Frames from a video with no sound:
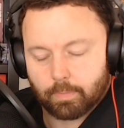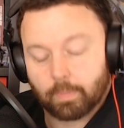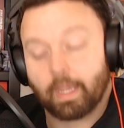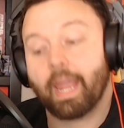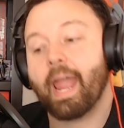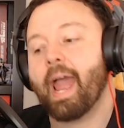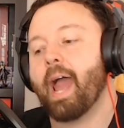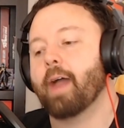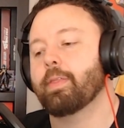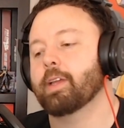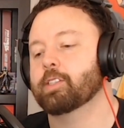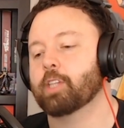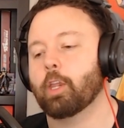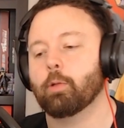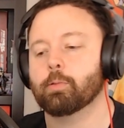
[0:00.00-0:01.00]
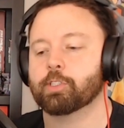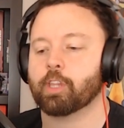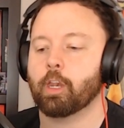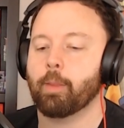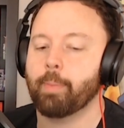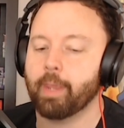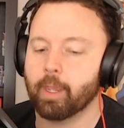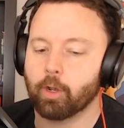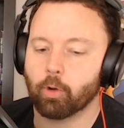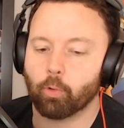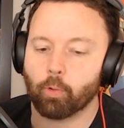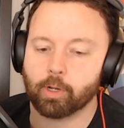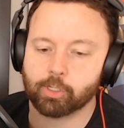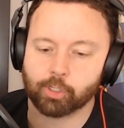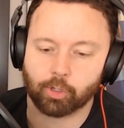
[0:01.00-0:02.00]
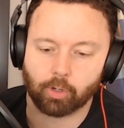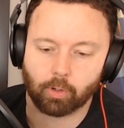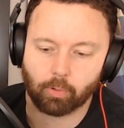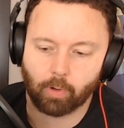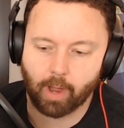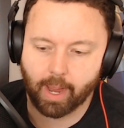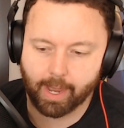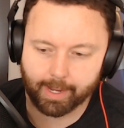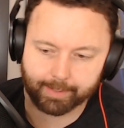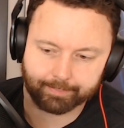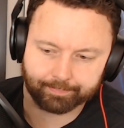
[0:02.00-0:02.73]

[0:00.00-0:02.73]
Yeah, they said it was gonna be an original raid.